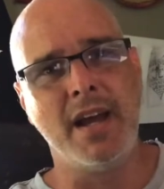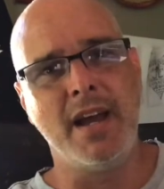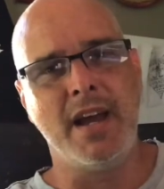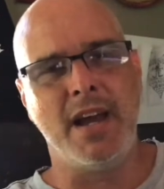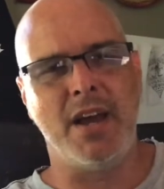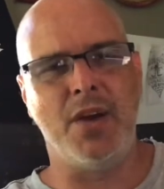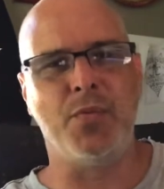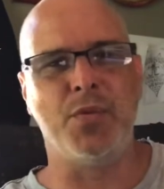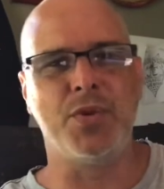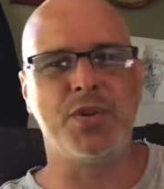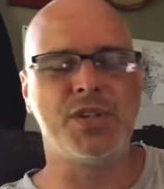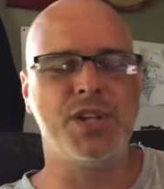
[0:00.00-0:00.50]

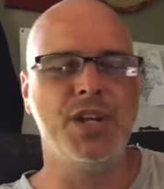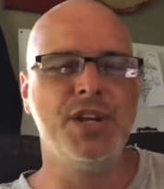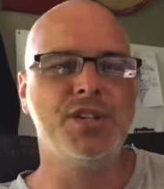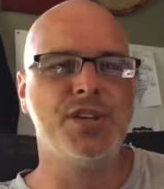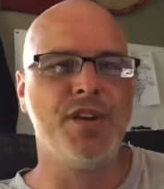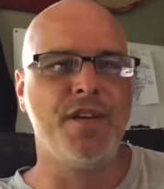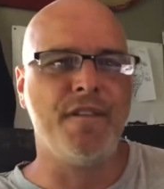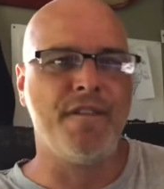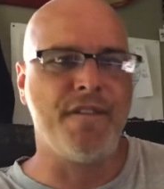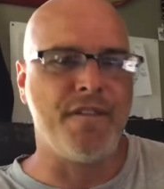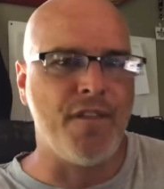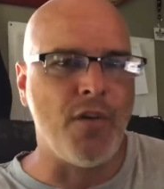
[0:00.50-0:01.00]
It was
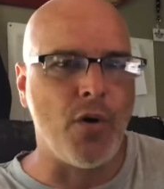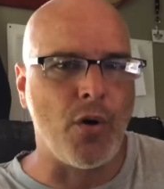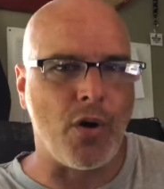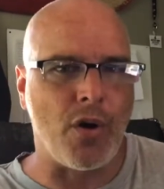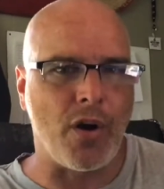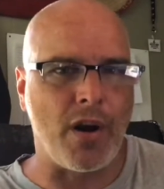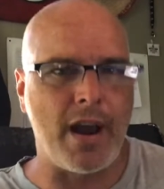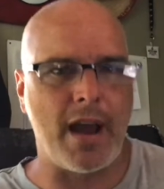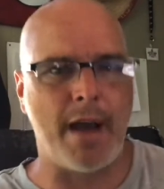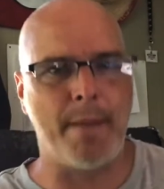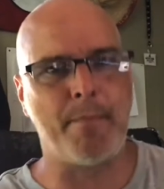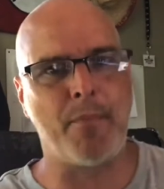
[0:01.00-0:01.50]
season
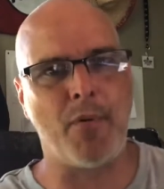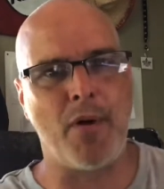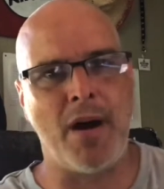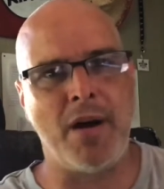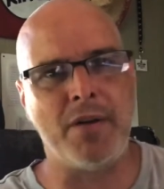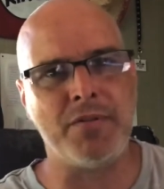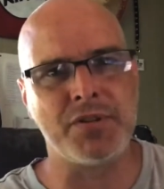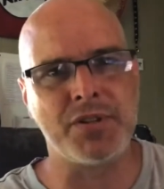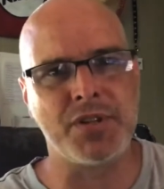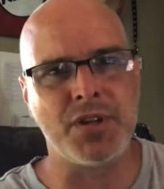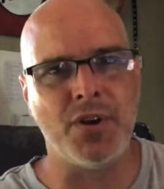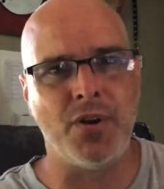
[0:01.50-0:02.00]
4 at
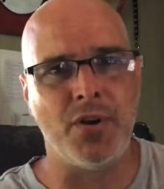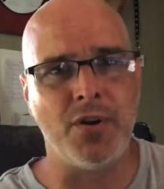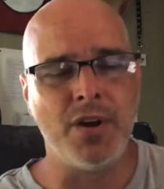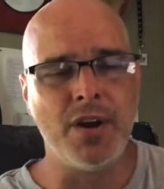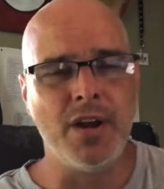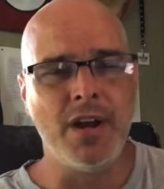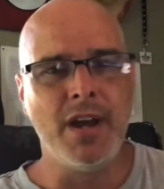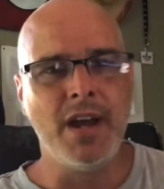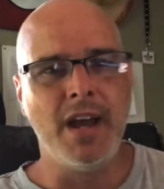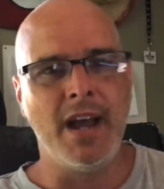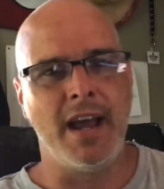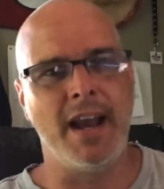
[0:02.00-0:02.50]
Brownstone,
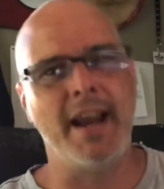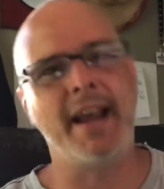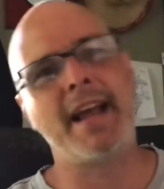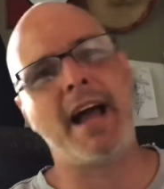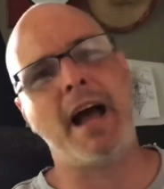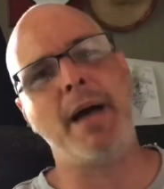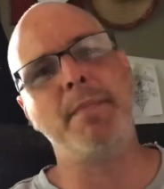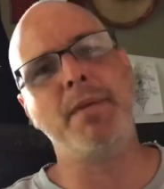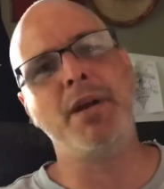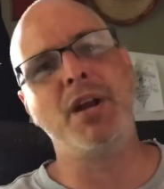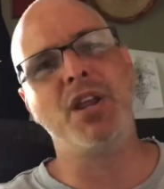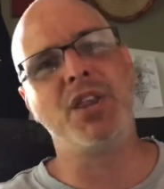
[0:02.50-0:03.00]
and it
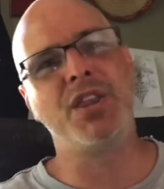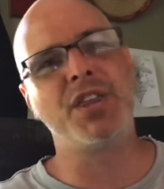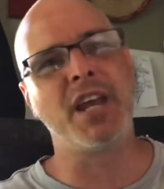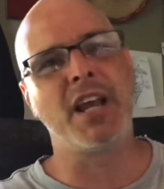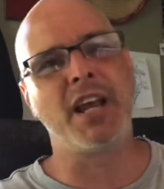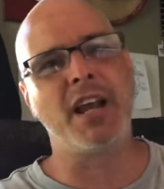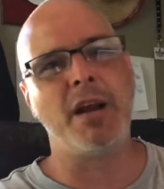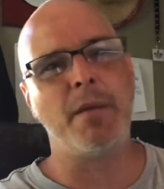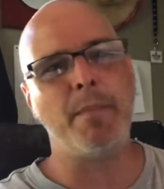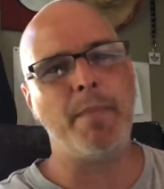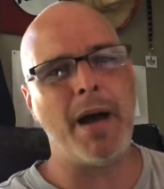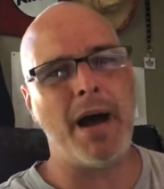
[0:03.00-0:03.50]
got me to
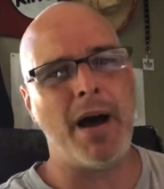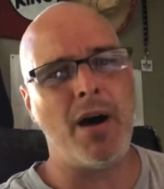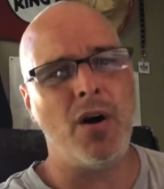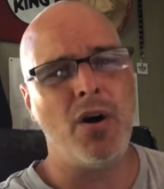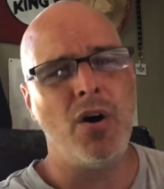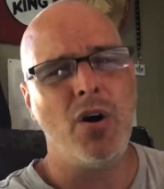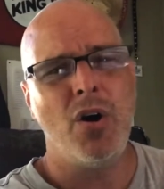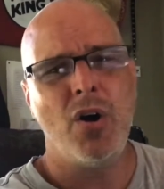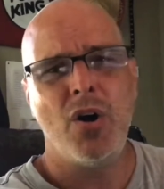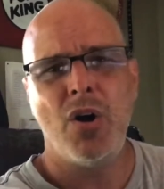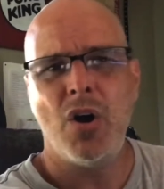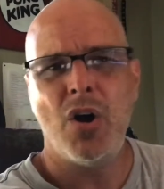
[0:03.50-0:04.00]
thinking about
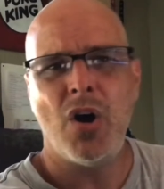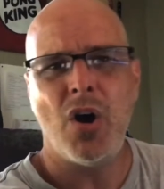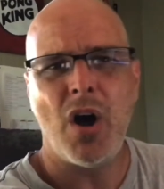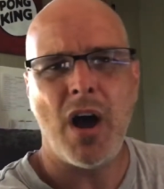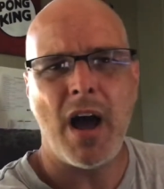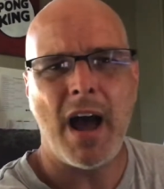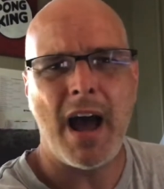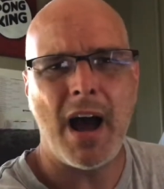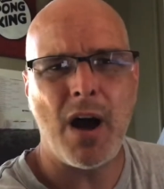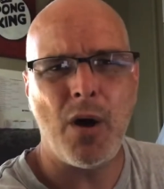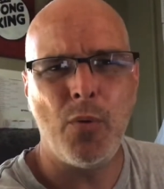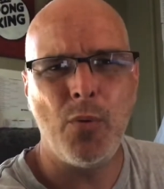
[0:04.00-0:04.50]

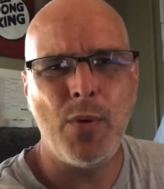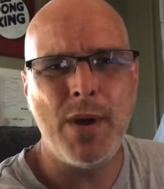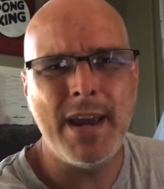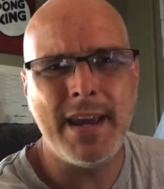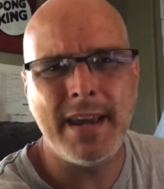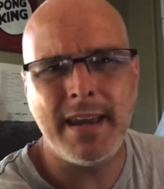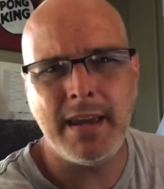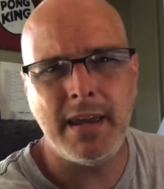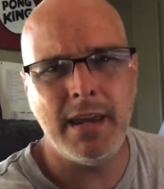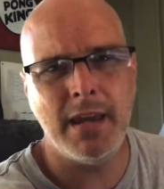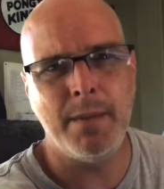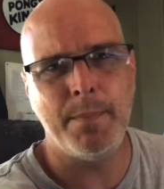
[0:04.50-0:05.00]
how we
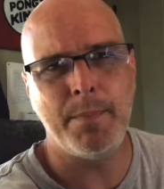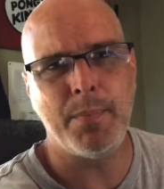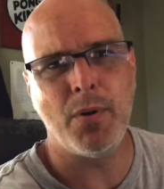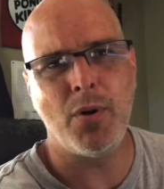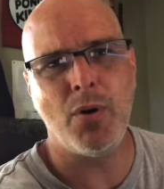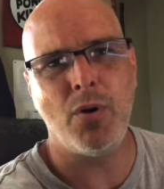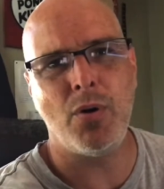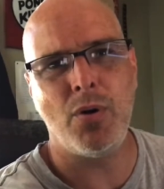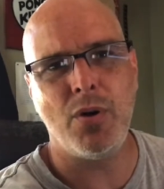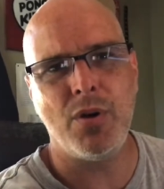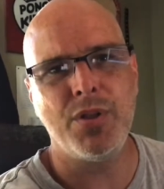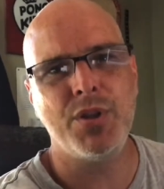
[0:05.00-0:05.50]
keep
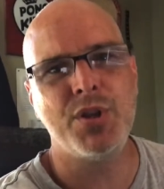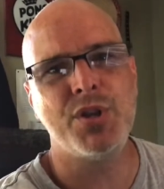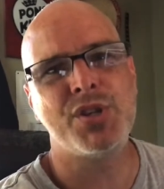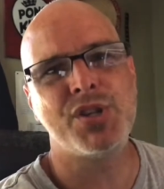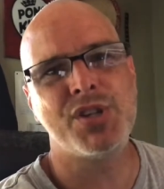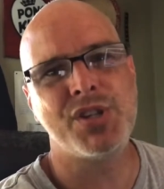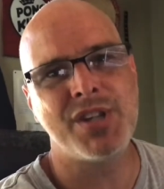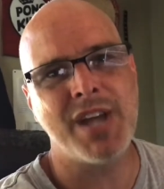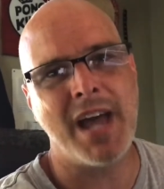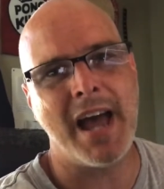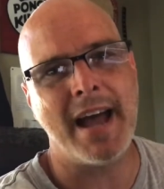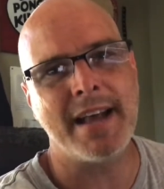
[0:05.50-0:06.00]
all the
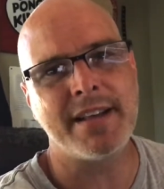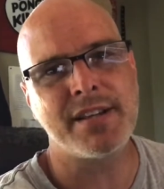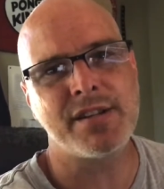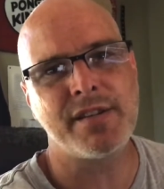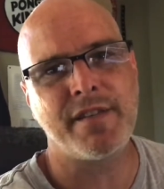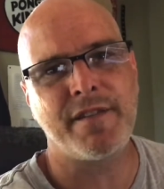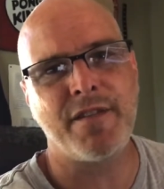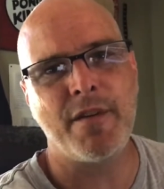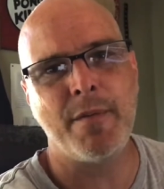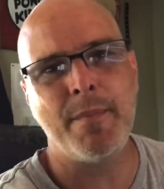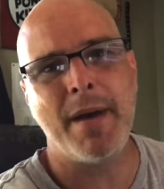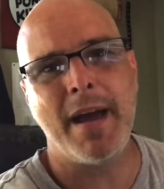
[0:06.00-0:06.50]
stats
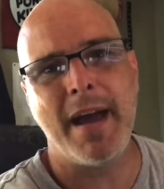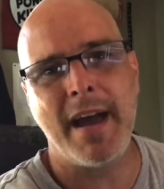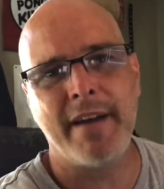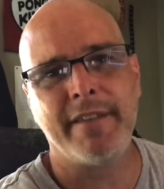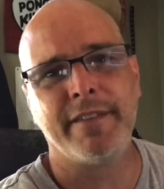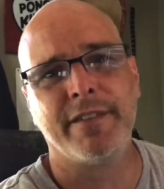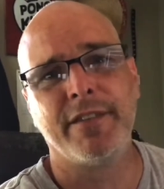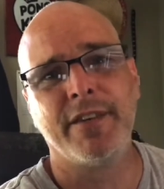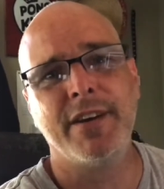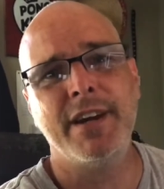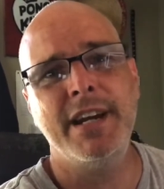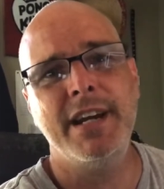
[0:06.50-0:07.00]
from
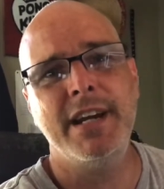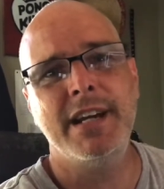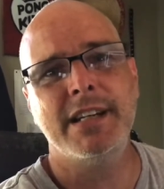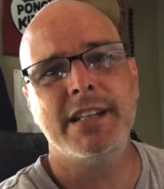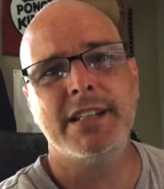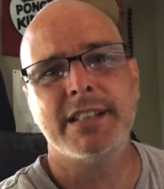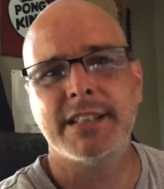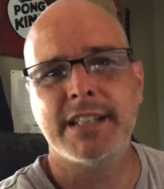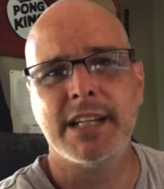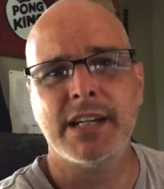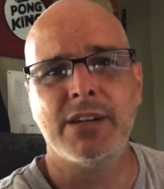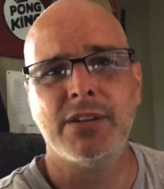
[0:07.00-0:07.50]
every
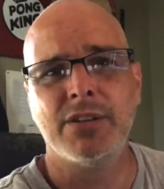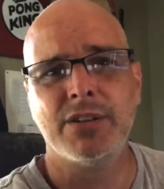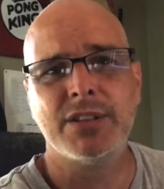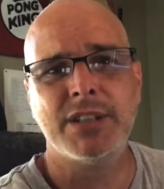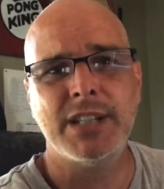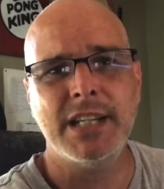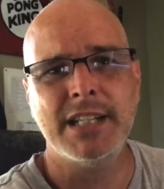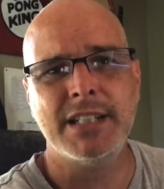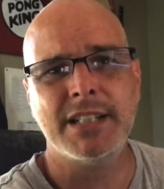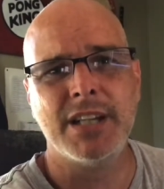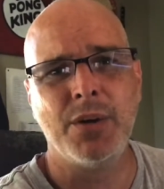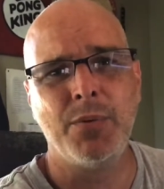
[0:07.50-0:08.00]
single
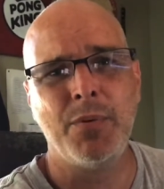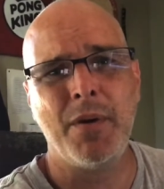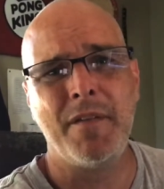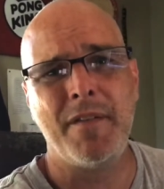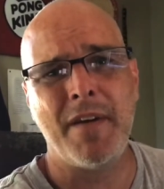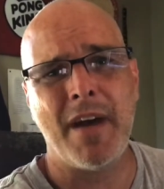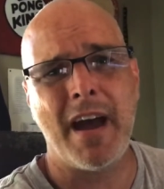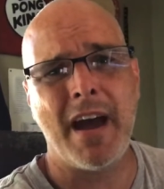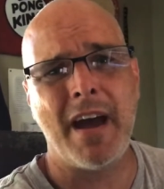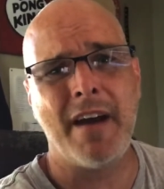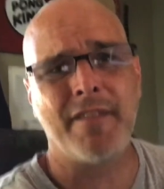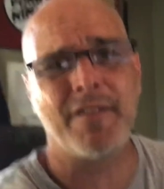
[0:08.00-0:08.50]
season we've
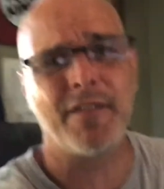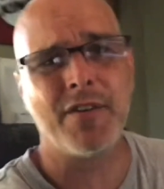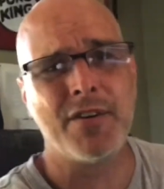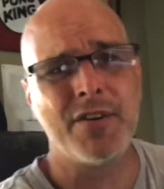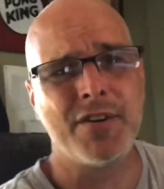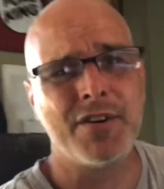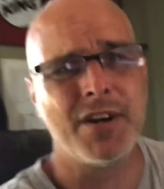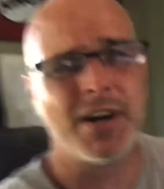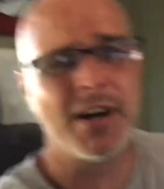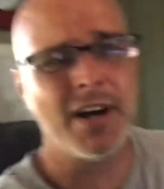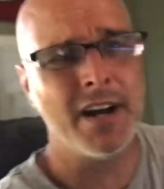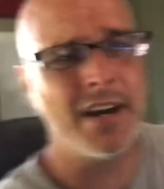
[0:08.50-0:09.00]
ever
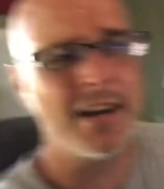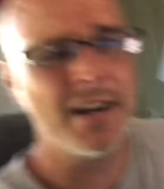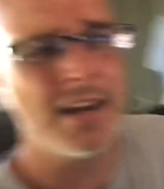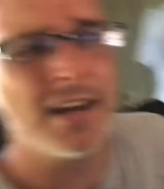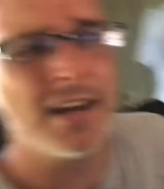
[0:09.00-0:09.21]
done